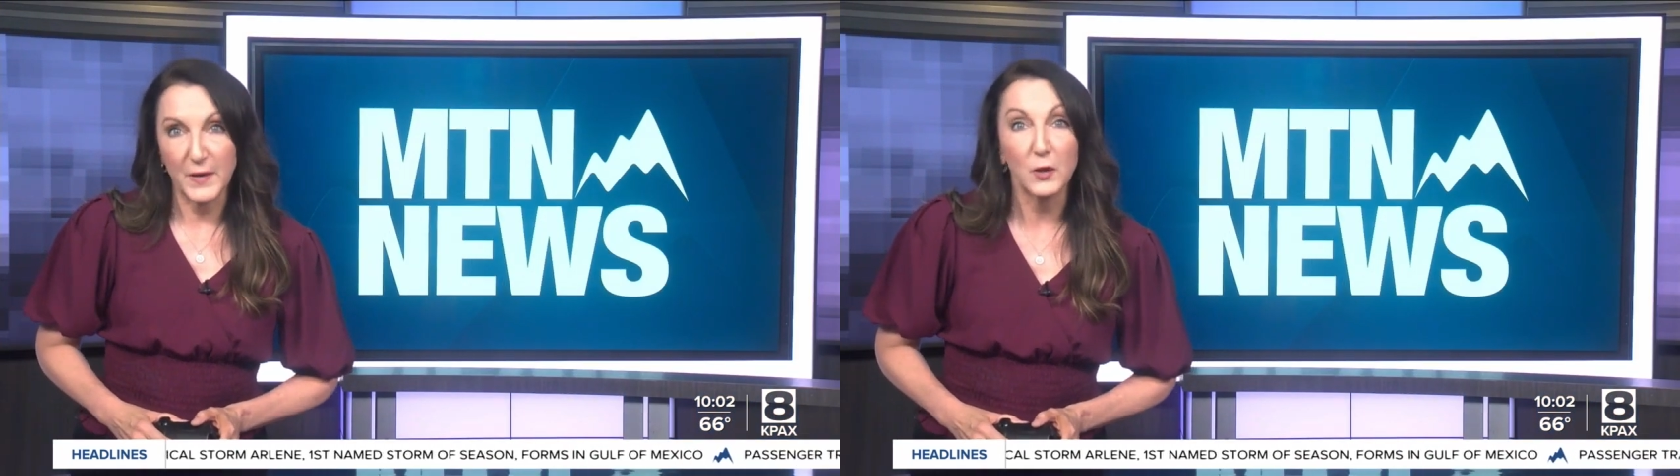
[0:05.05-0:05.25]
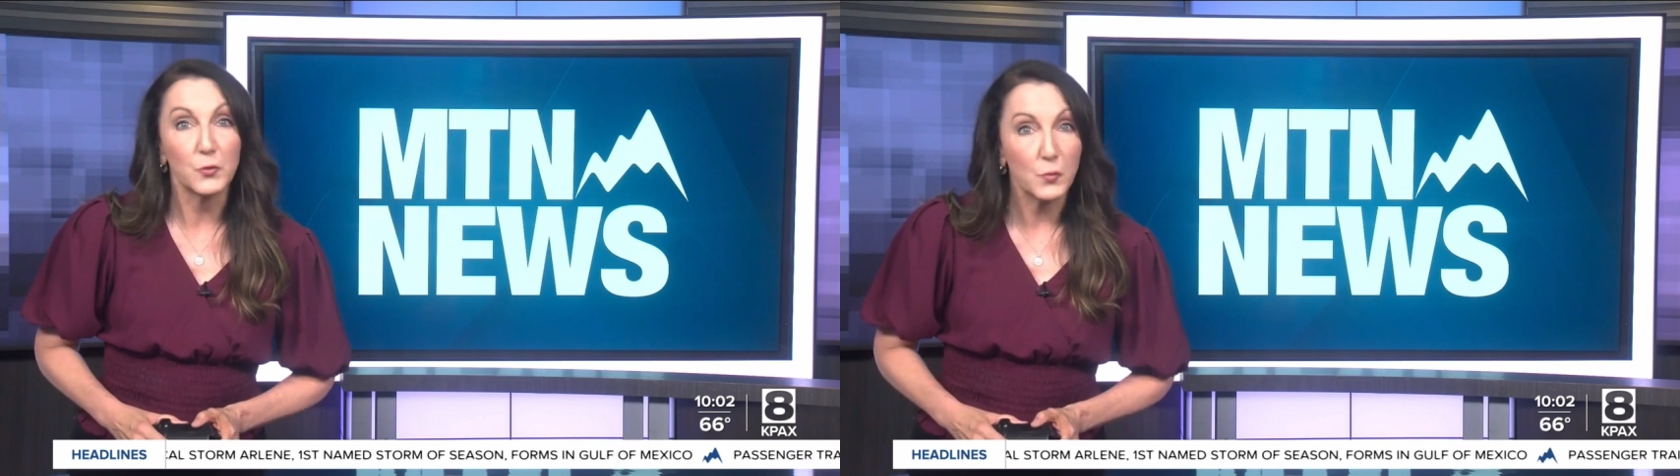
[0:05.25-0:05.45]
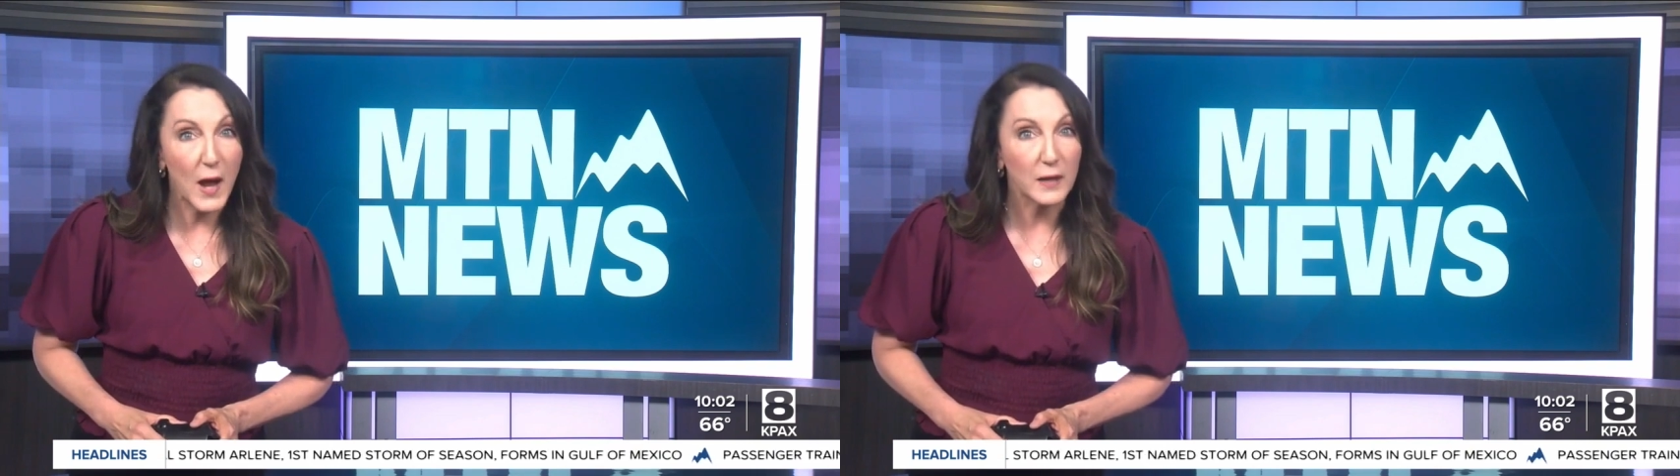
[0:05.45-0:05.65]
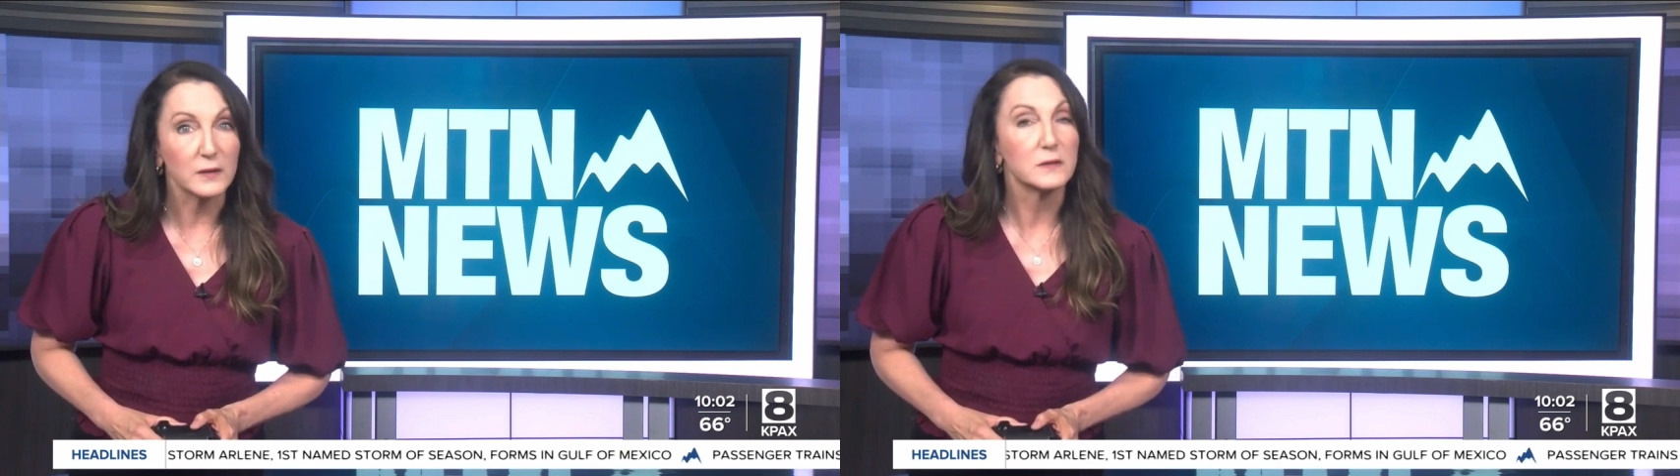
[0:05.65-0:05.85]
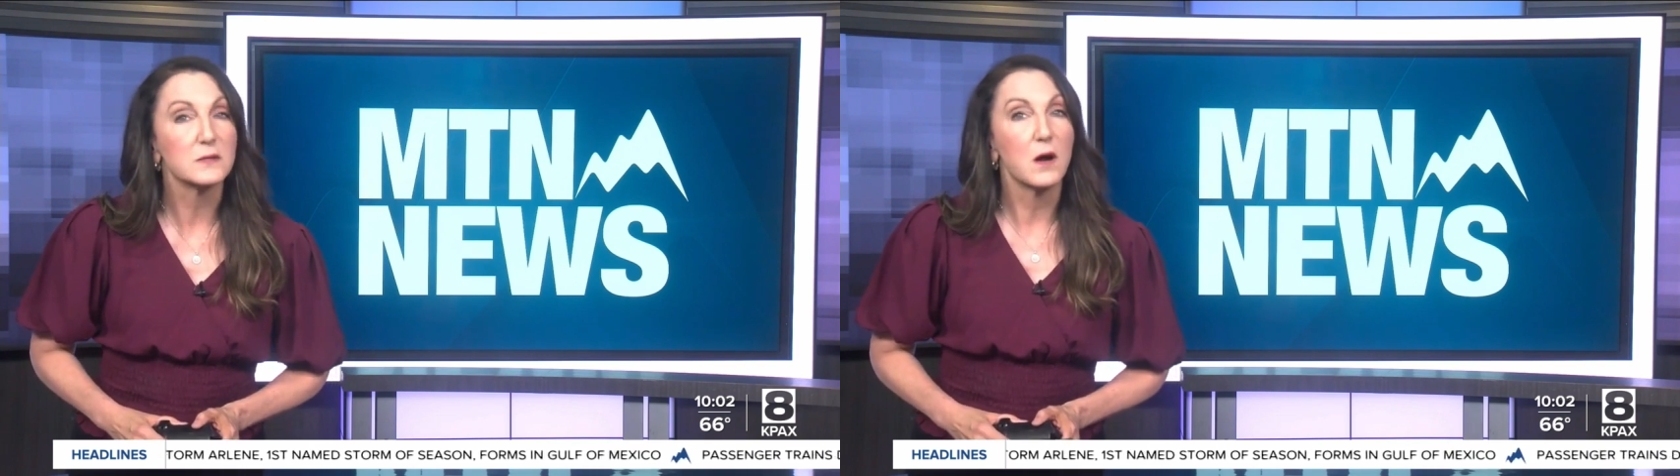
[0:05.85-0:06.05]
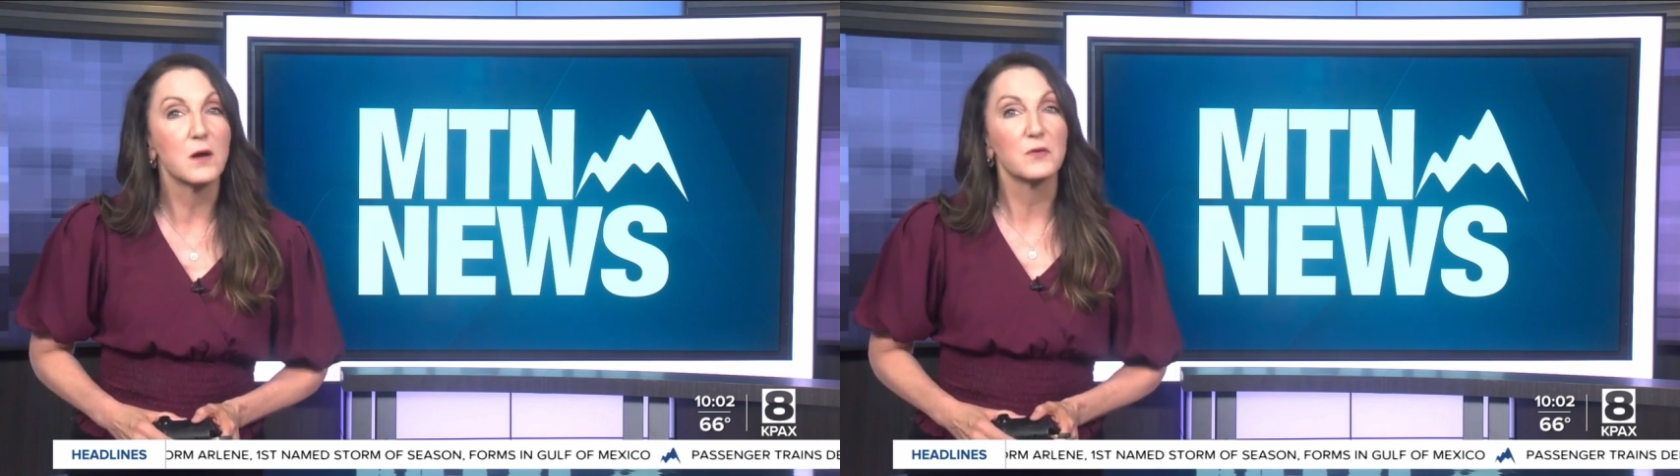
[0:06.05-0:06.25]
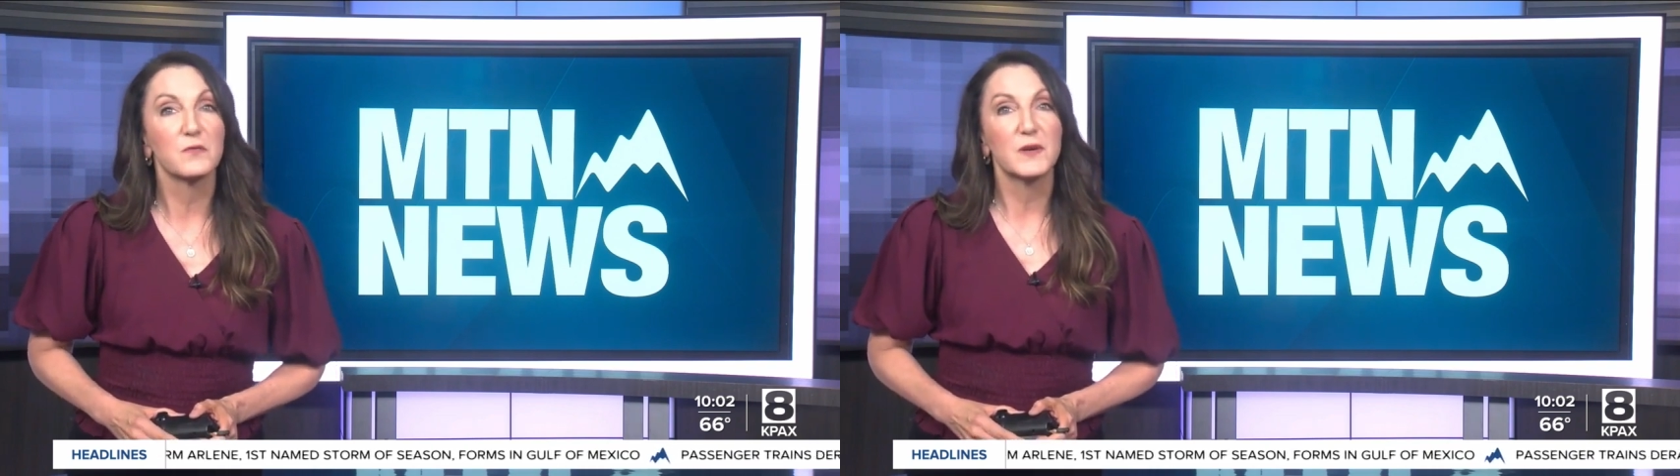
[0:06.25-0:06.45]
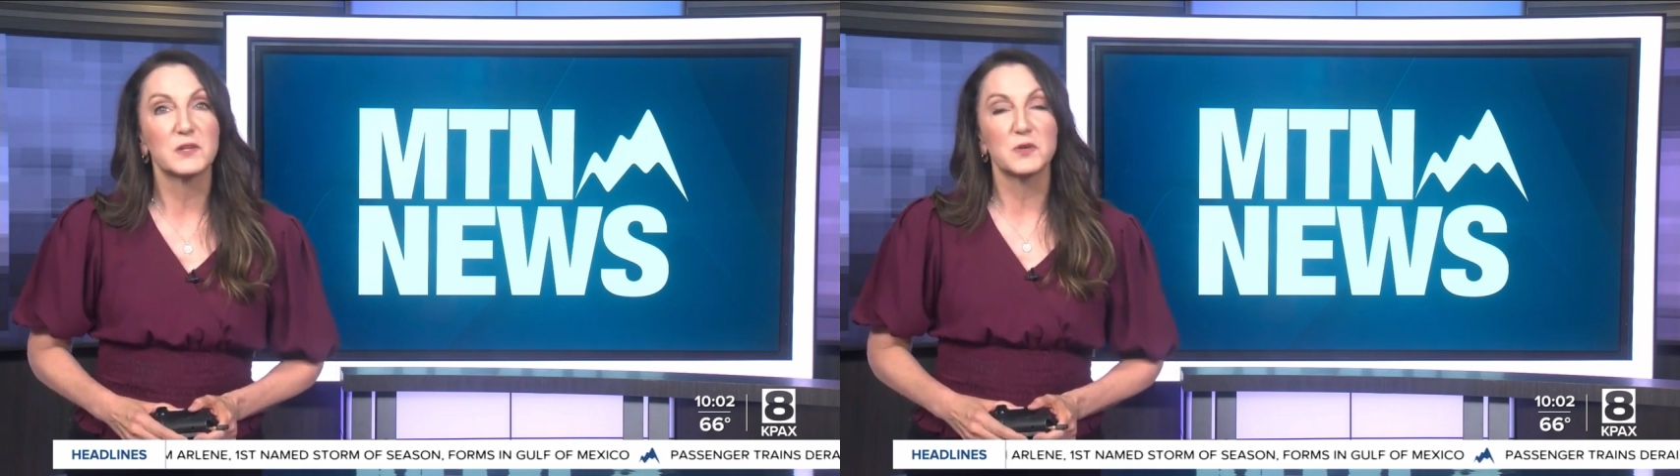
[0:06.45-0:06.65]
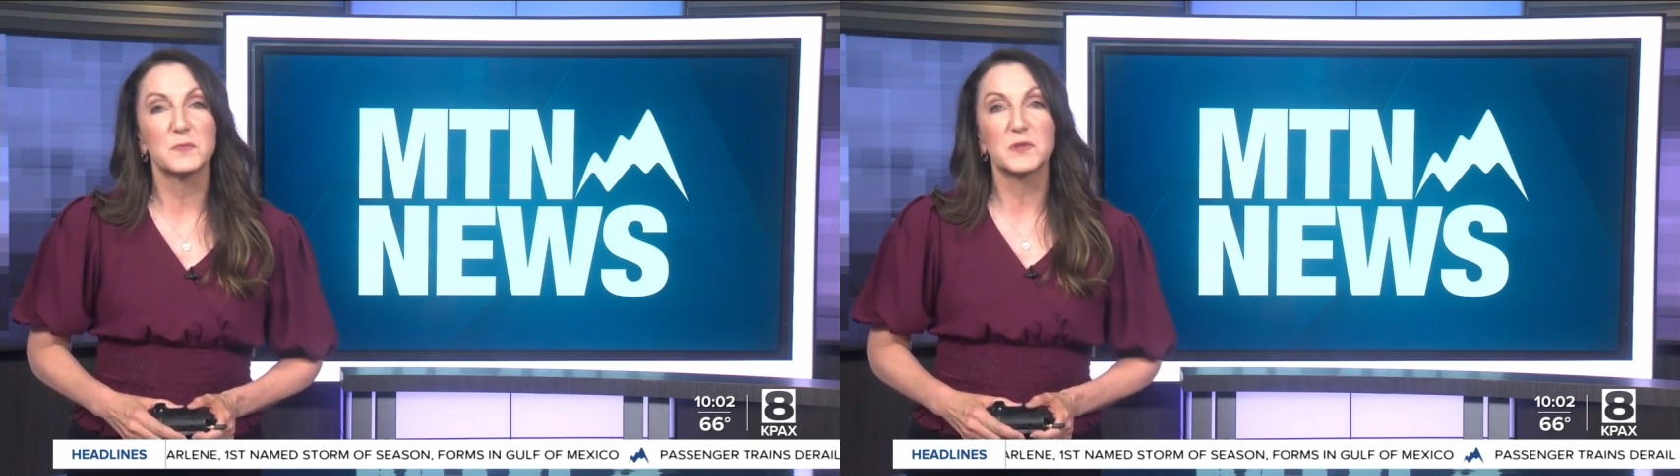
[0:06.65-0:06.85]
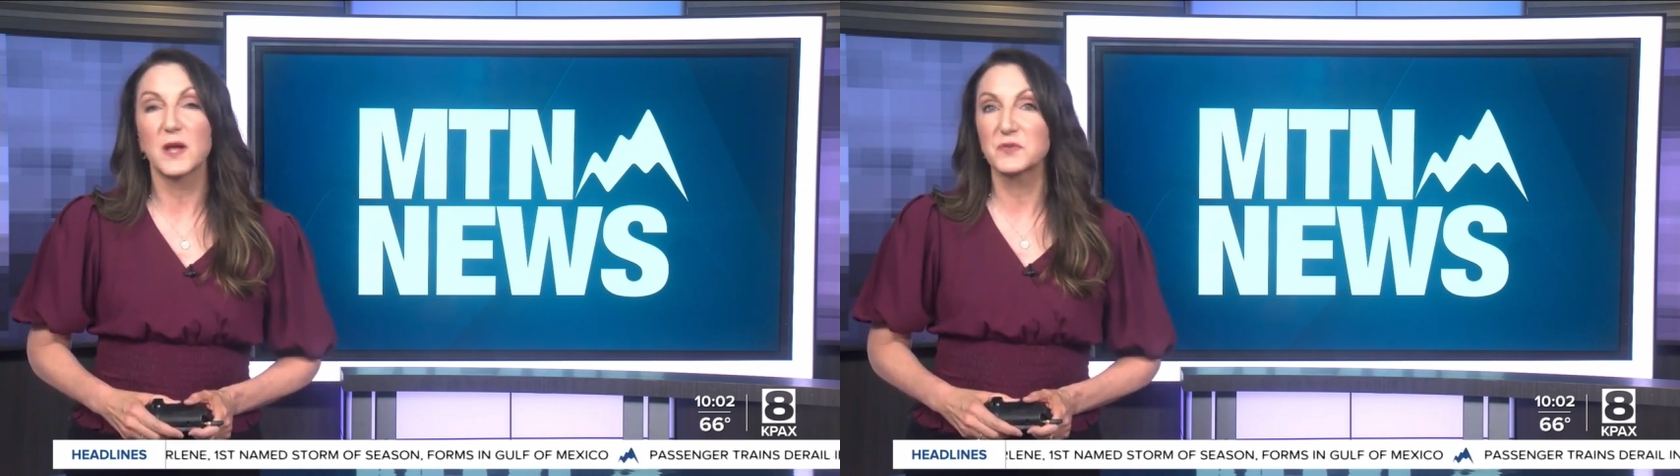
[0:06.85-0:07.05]
held a rally to honor
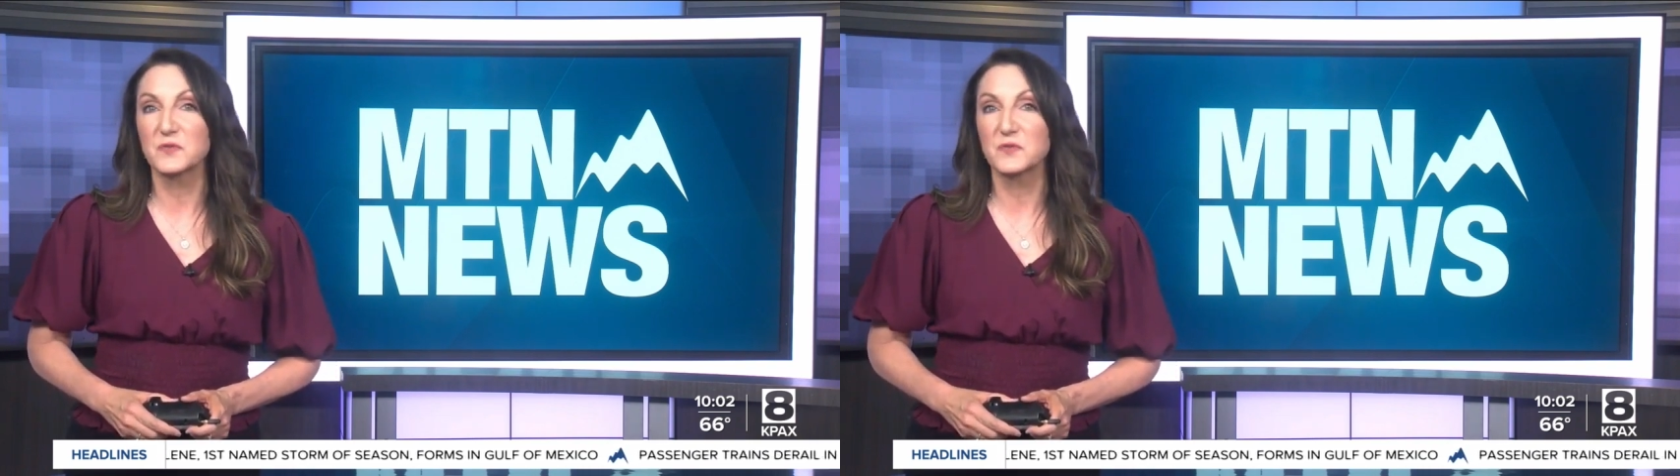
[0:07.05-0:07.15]
victims and